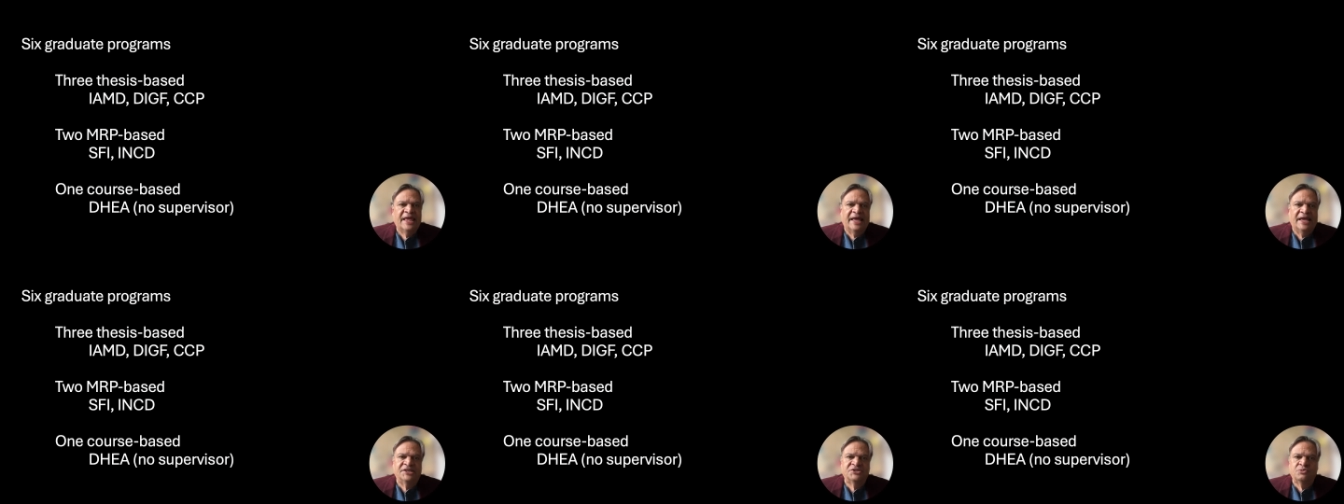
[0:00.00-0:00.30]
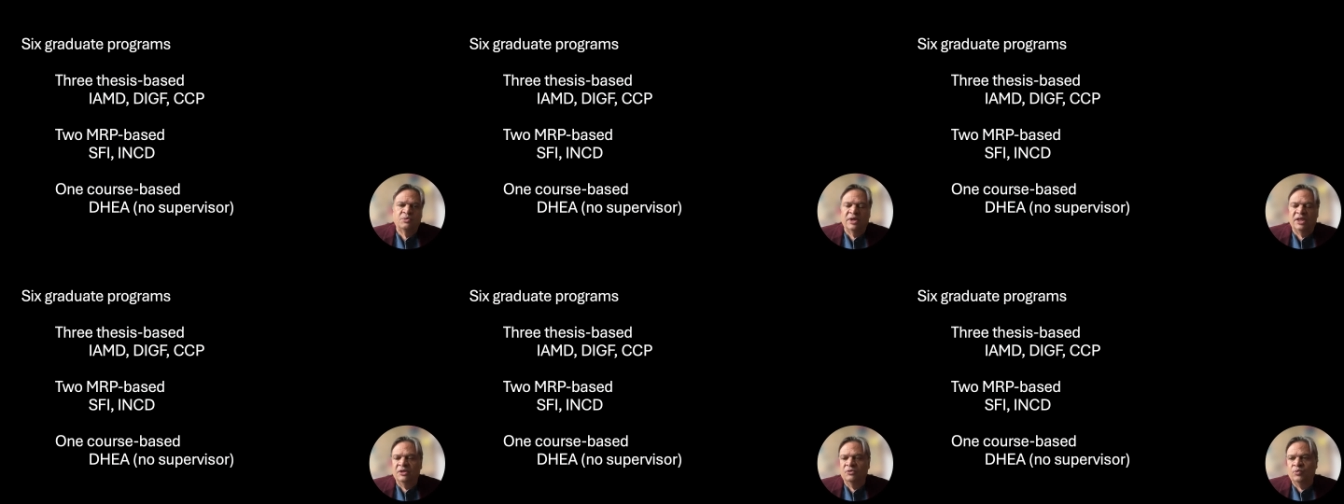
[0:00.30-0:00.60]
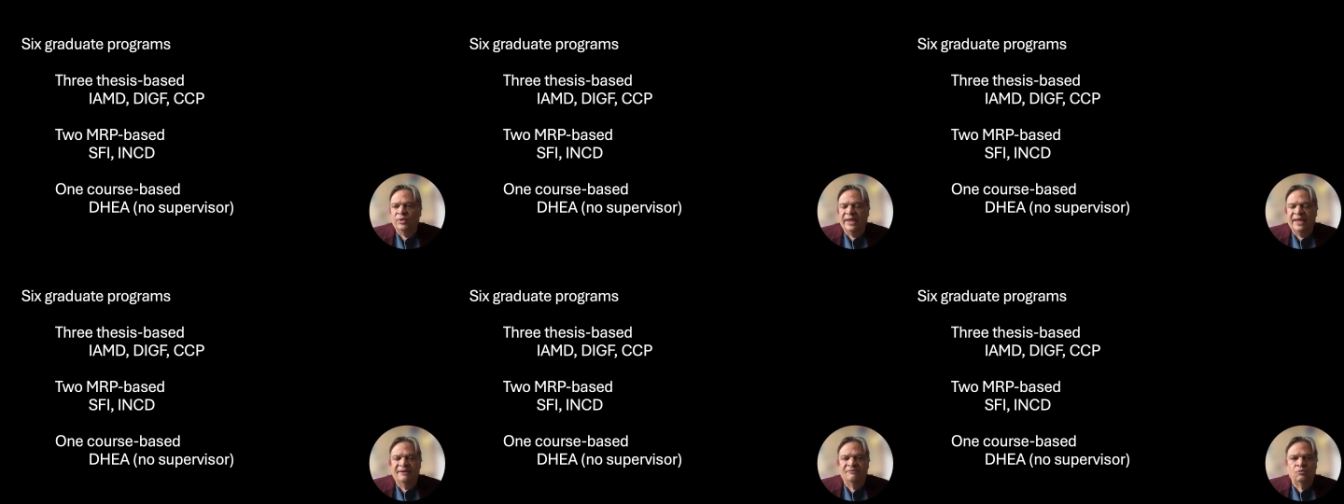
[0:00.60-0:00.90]
As well,
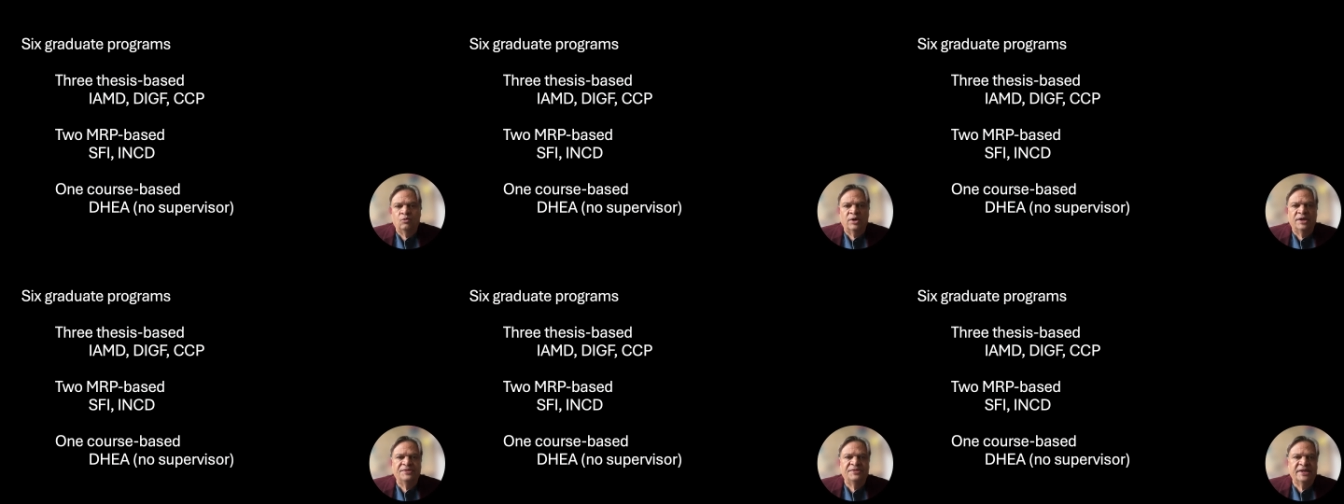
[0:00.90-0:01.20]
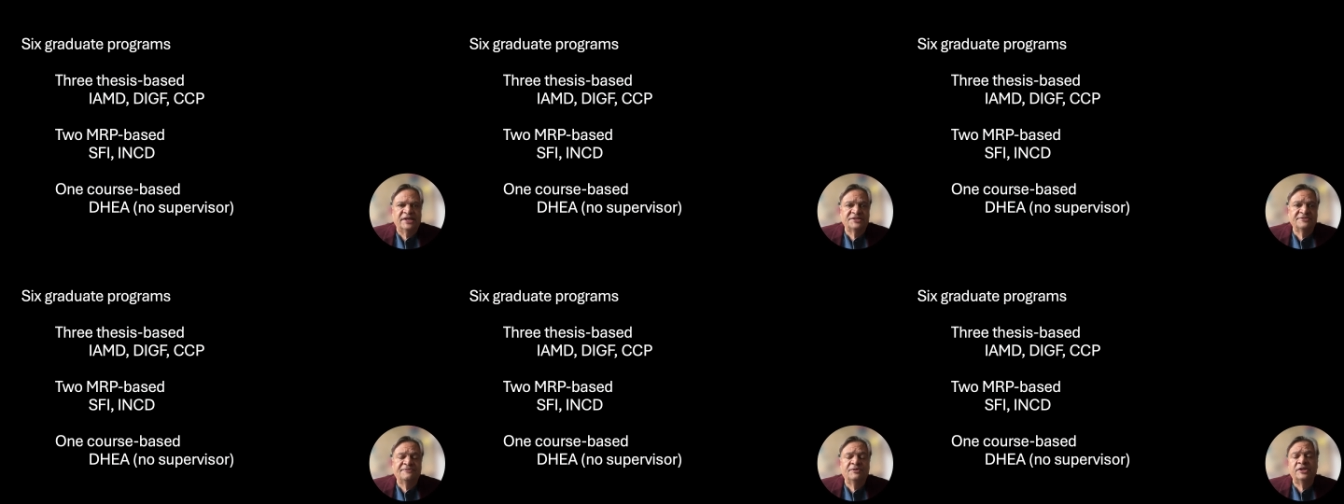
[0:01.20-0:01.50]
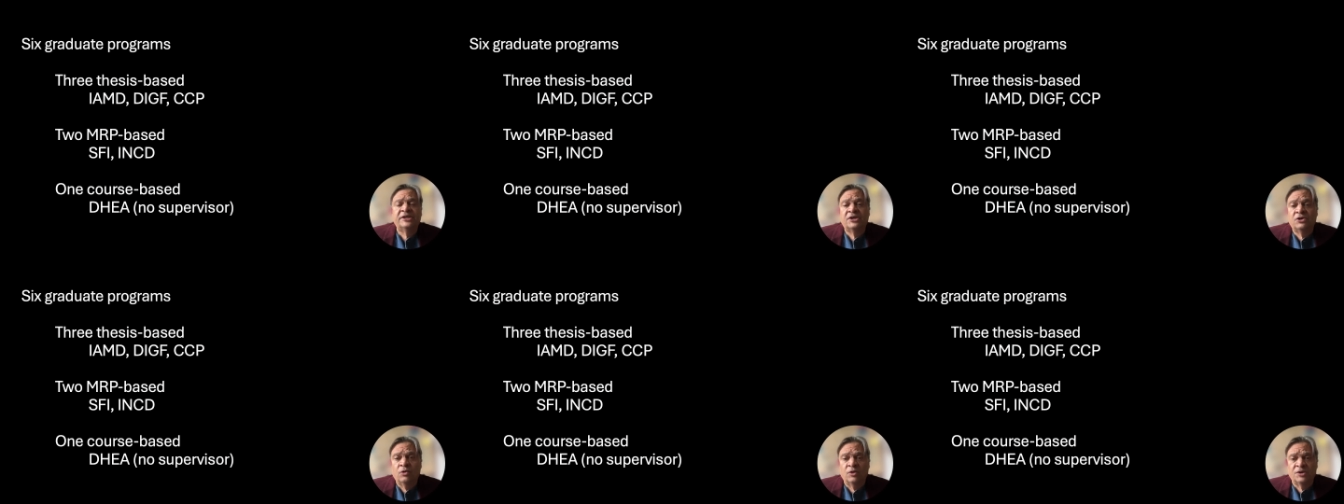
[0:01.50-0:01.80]
we have one that's
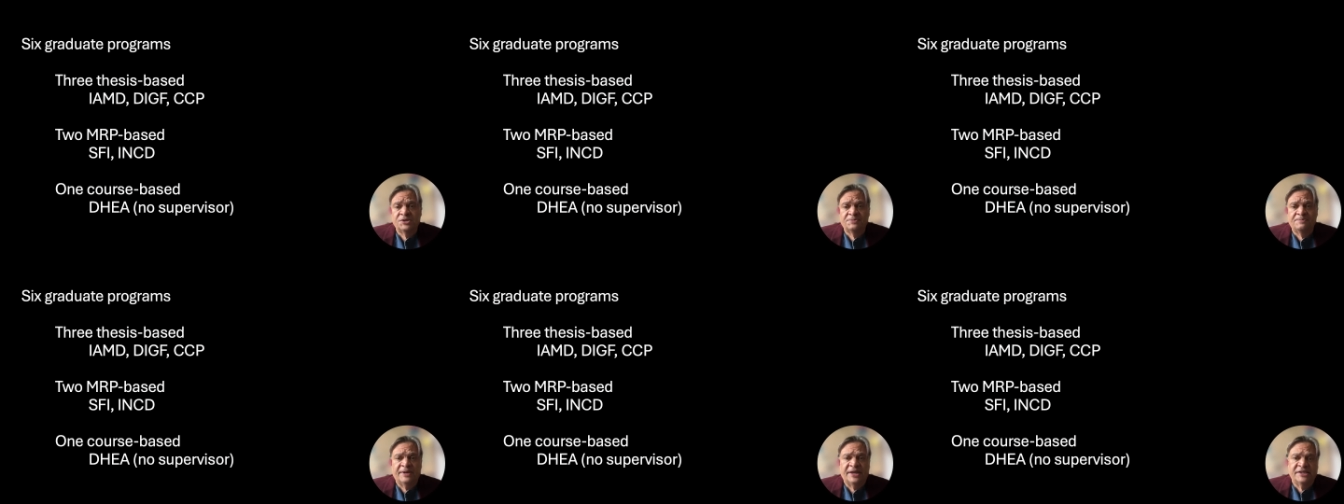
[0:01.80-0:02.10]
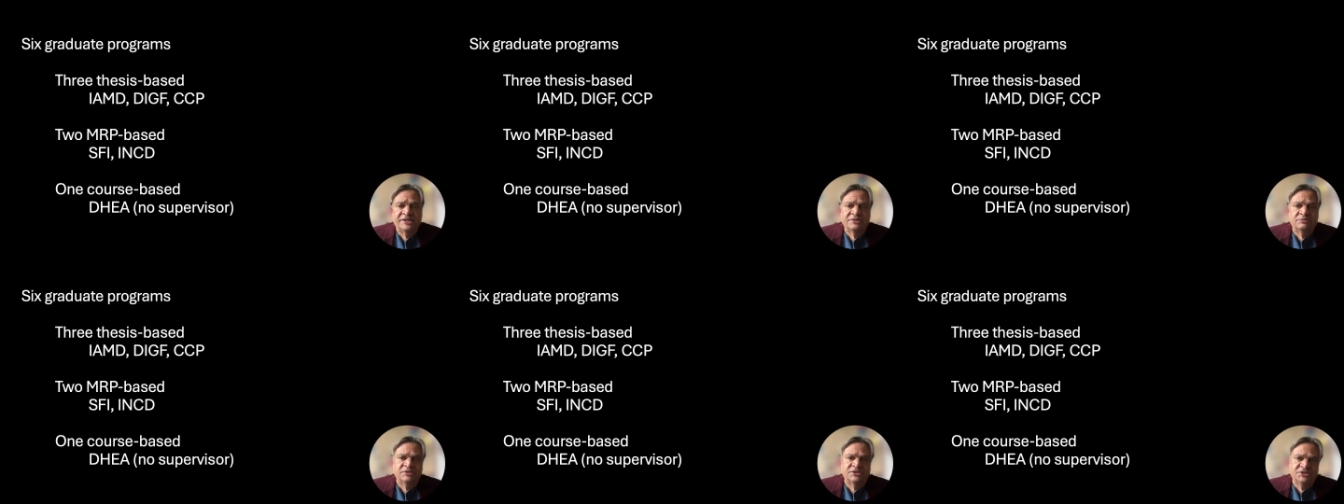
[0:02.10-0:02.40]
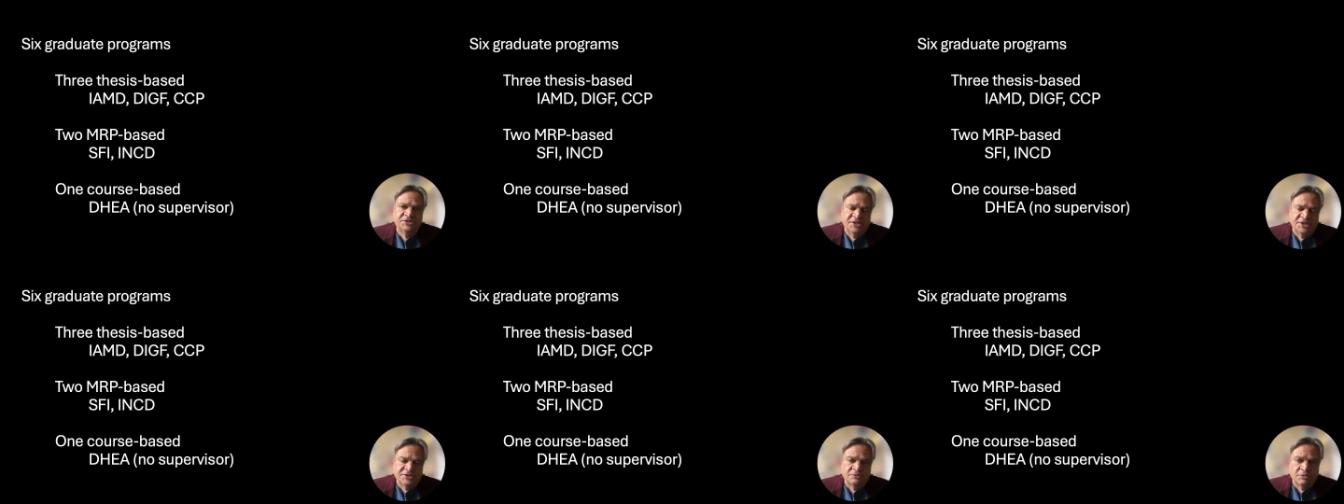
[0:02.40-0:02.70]
fully course-based,
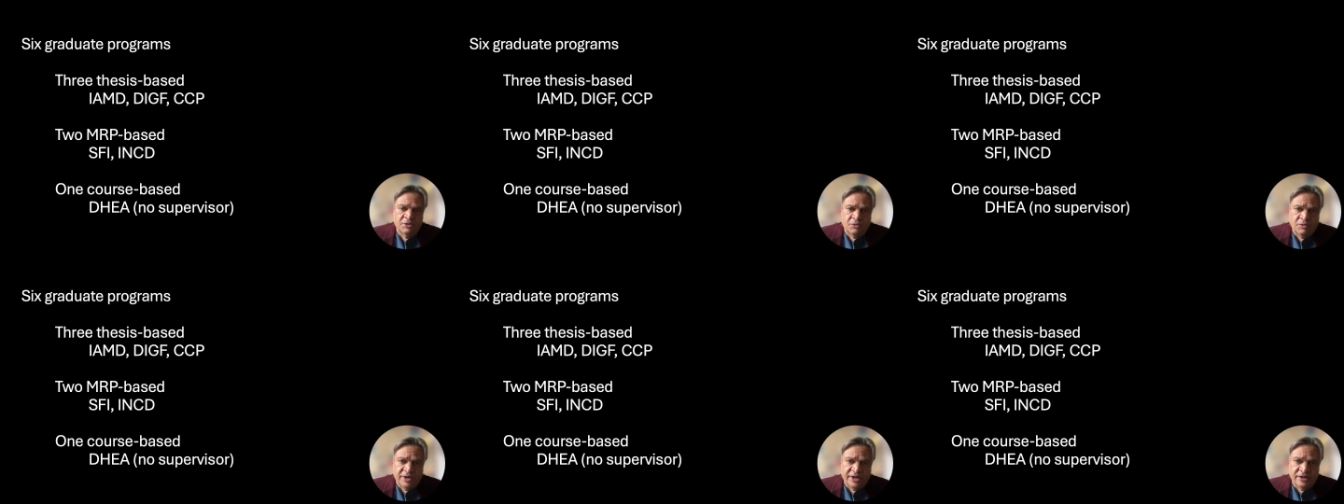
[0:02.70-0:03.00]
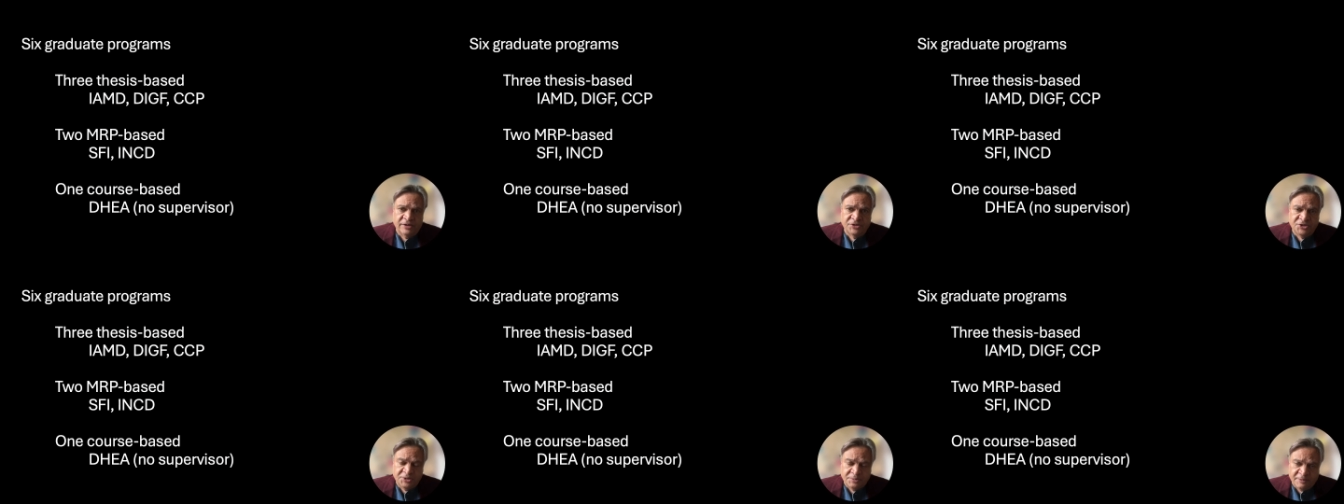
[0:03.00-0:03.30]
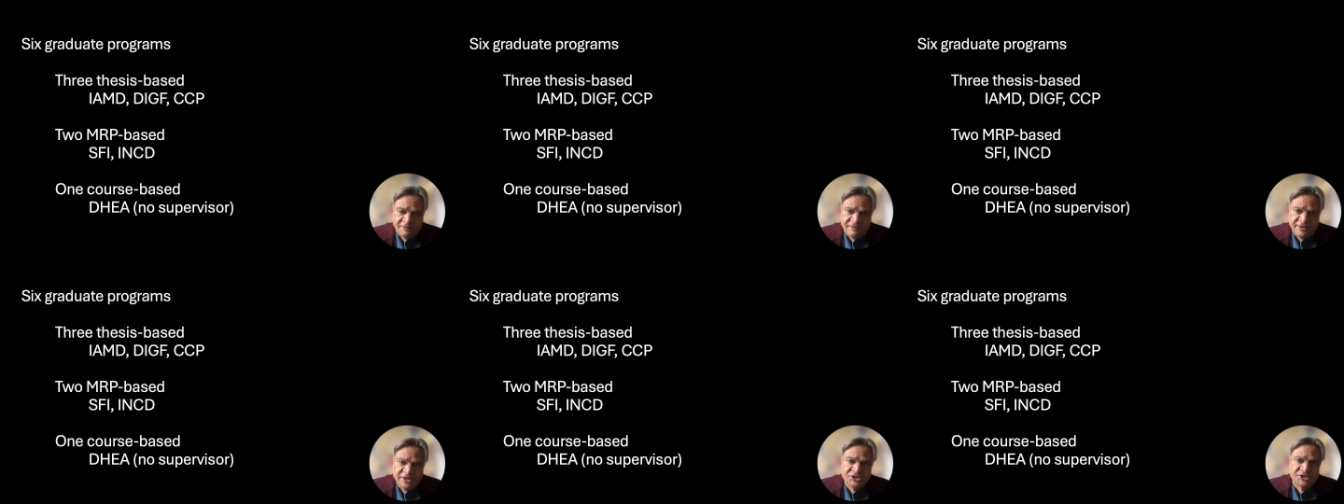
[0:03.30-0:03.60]
which doesn't require
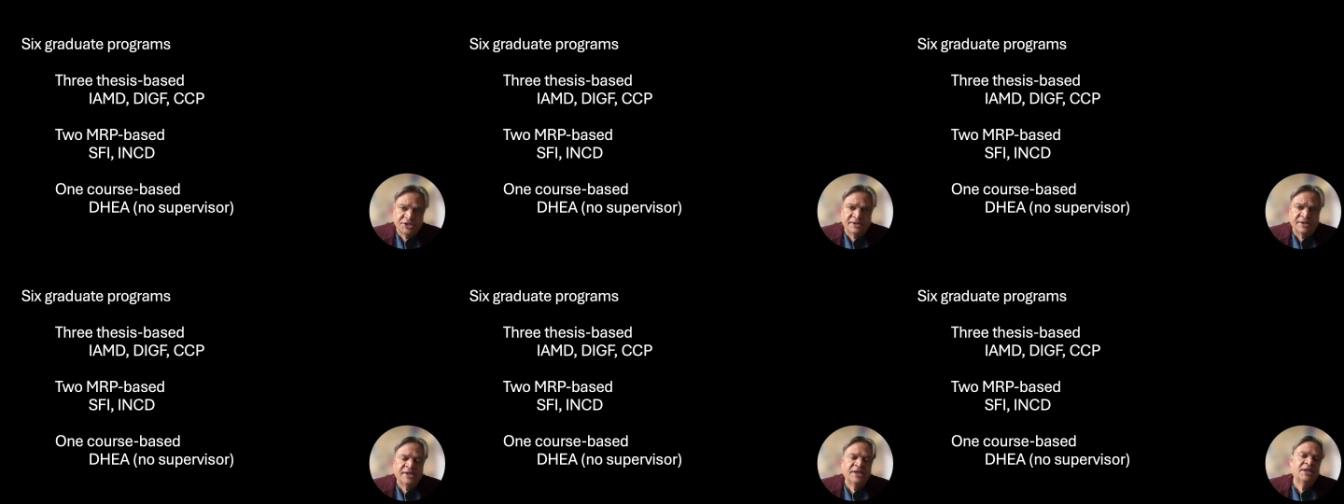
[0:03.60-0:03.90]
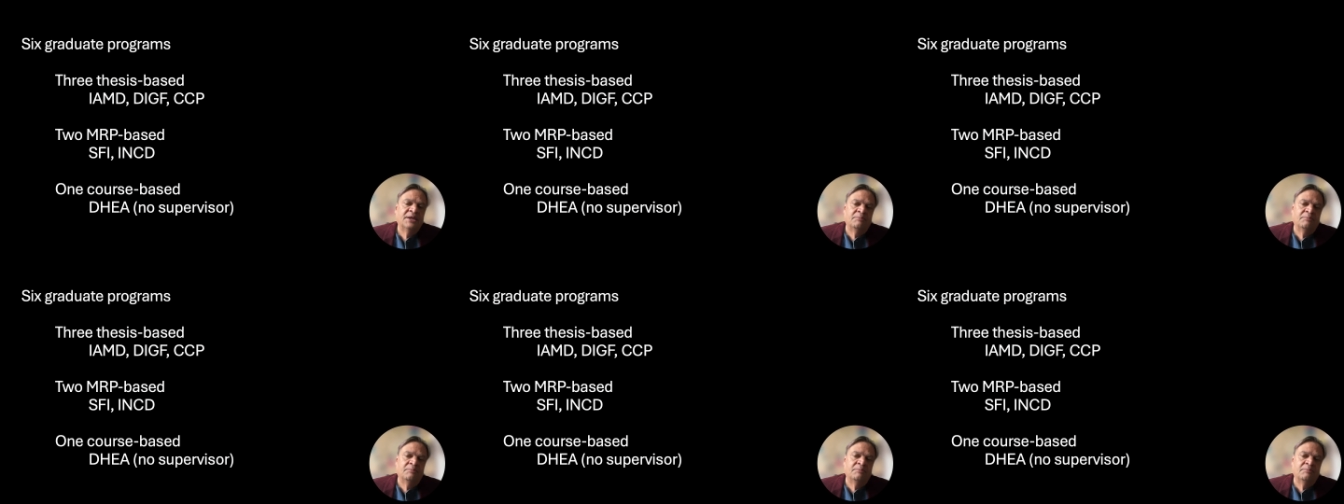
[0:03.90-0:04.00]
supervision,